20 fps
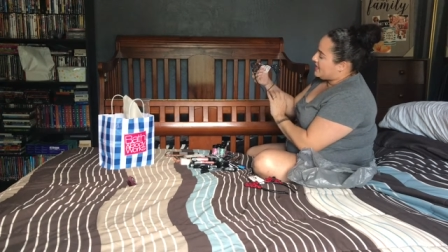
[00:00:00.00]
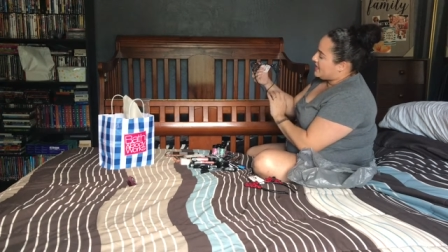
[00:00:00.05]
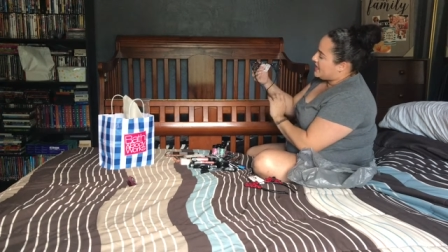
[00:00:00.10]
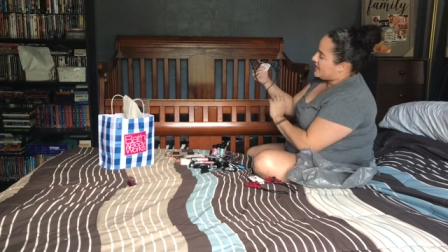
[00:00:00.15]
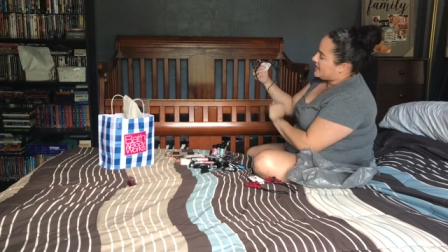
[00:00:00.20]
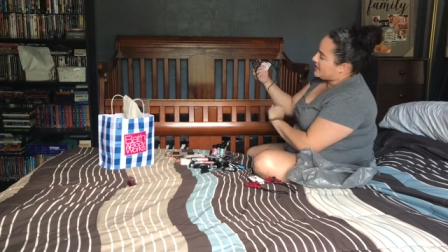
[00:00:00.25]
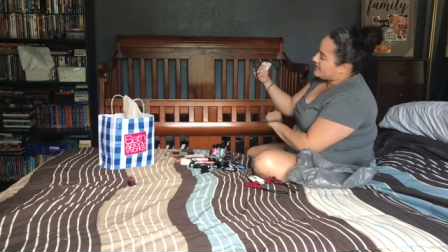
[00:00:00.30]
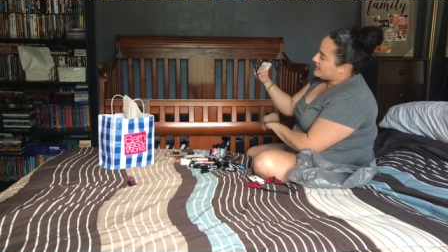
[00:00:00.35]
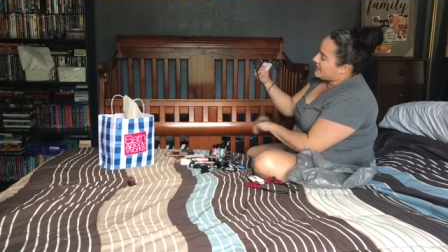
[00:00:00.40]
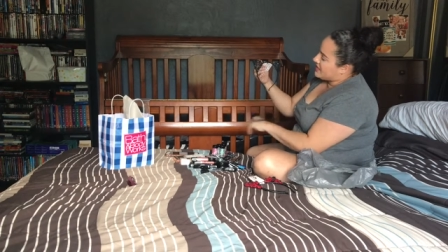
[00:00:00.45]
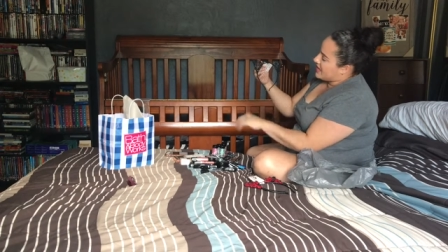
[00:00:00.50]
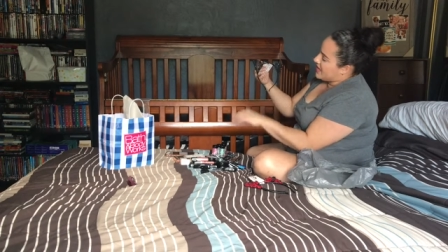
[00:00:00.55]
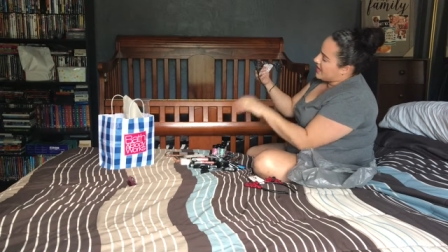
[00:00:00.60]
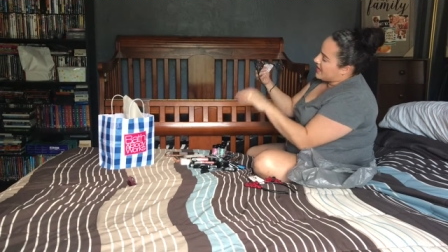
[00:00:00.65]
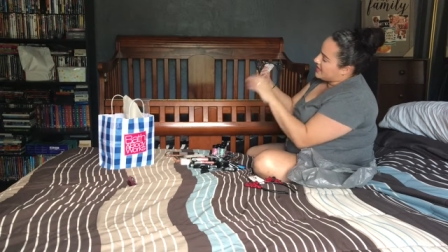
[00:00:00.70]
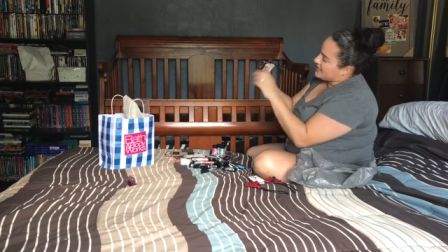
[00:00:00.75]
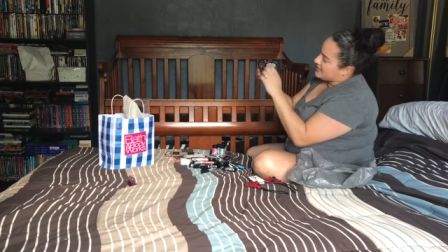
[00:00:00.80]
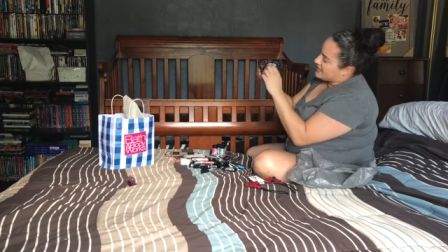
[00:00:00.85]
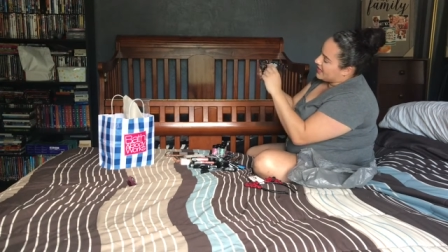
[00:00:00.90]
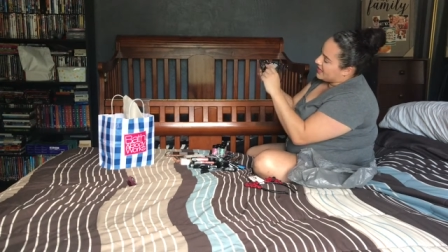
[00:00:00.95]
This, and it
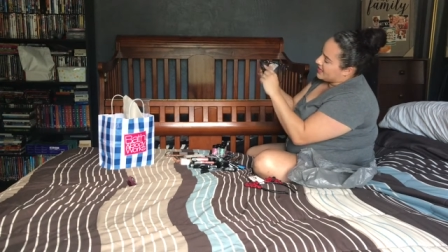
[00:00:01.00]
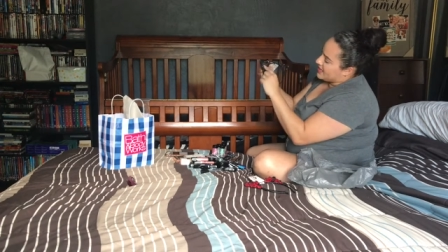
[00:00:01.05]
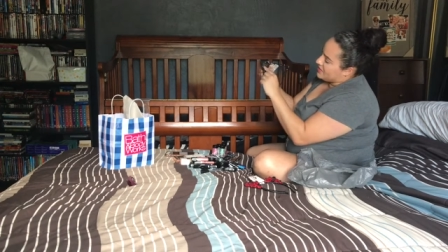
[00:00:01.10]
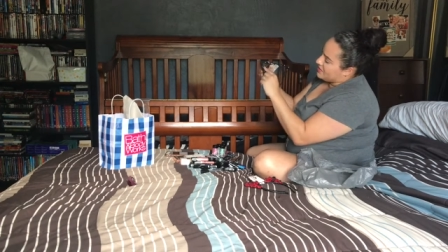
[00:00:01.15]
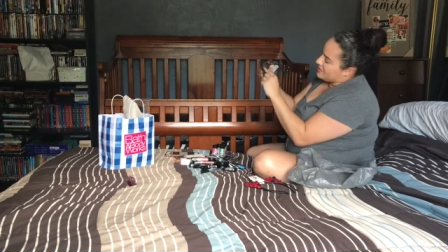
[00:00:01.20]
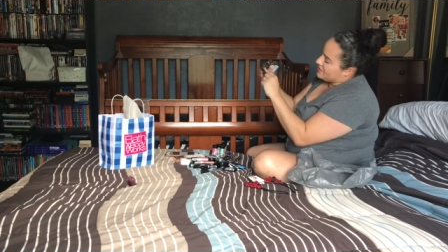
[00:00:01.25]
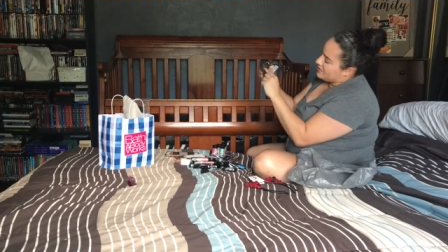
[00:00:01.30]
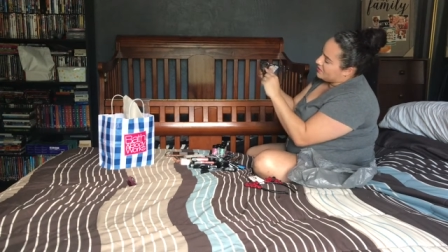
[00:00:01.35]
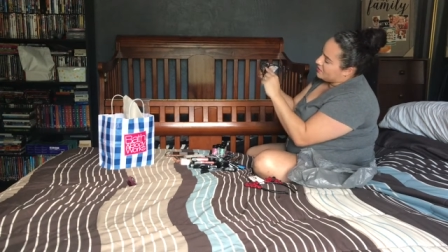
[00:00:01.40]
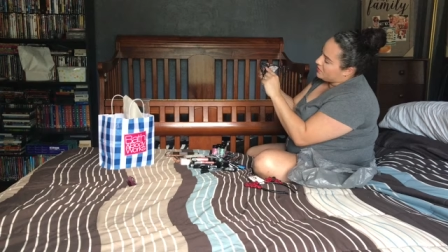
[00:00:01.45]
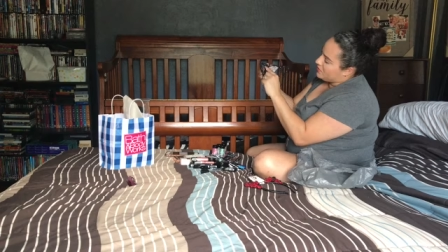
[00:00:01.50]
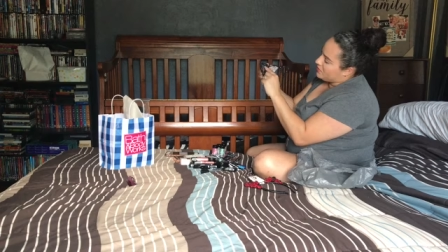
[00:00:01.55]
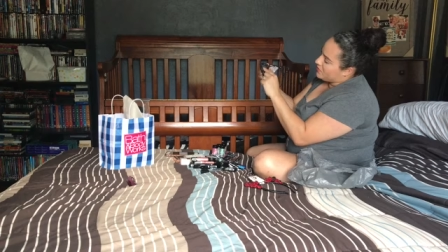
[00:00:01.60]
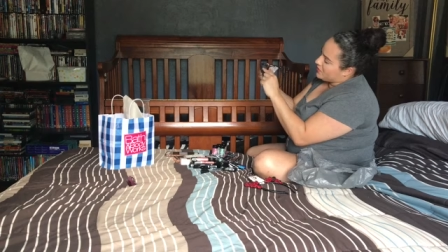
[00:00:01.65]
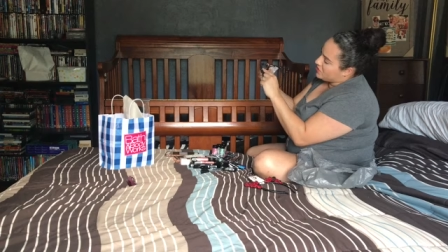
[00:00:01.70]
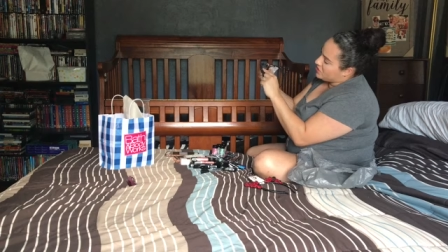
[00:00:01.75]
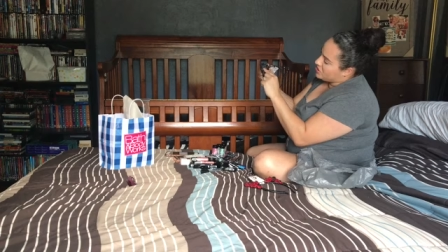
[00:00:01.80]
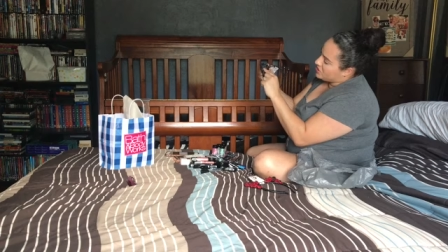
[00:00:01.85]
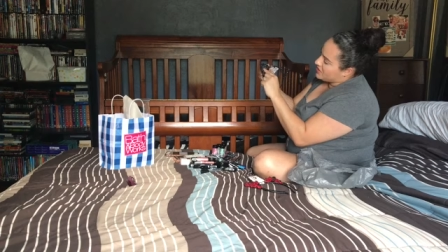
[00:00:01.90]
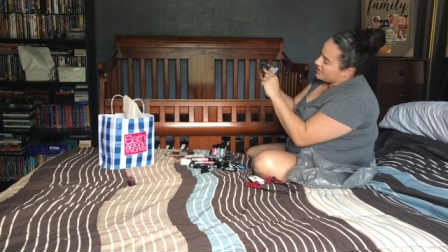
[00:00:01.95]
has like little
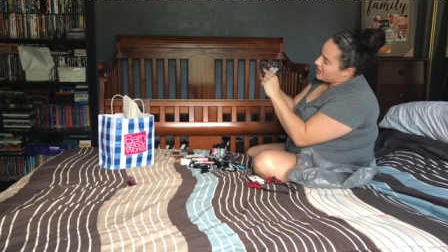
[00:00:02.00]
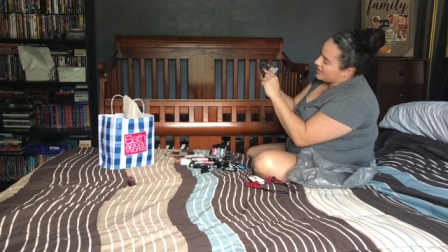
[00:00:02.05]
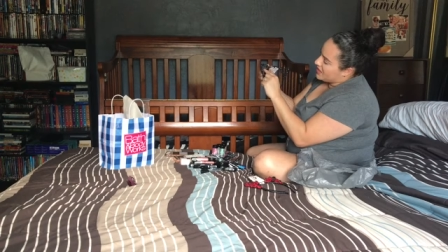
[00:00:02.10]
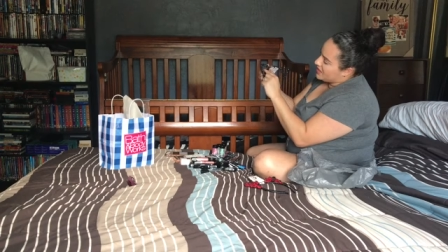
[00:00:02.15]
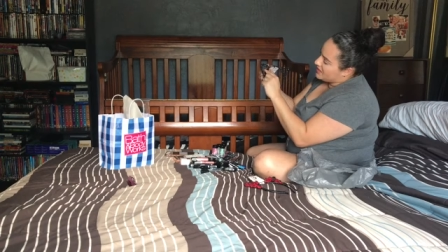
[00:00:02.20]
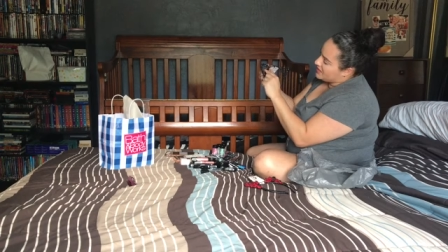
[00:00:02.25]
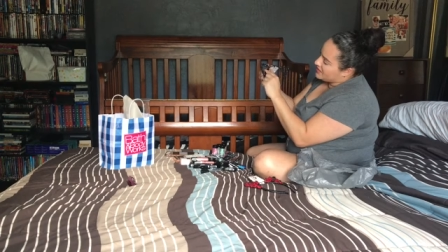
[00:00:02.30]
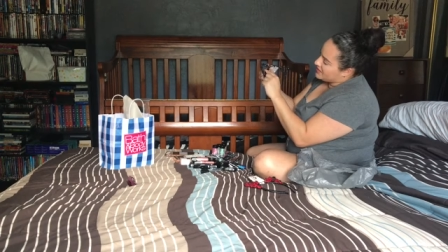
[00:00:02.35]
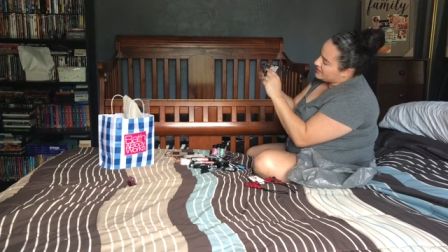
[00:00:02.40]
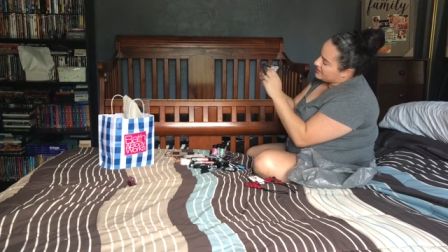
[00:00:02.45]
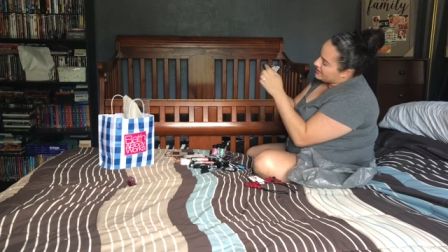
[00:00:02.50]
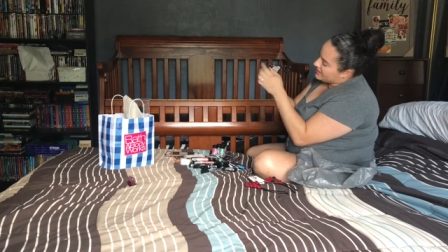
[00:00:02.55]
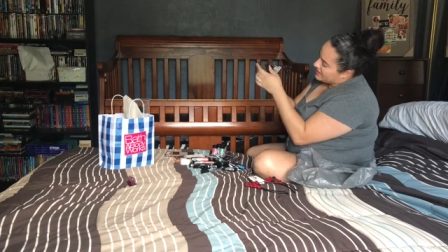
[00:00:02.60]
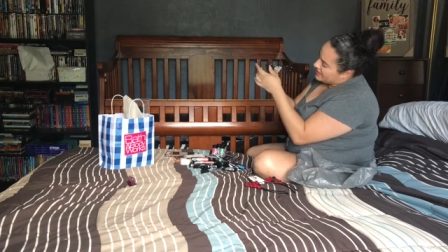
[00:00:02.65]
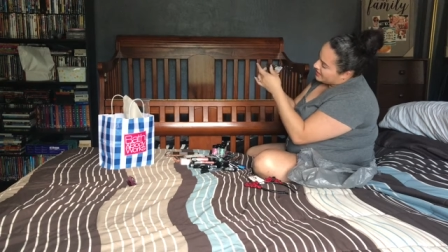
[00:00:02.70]
fishnets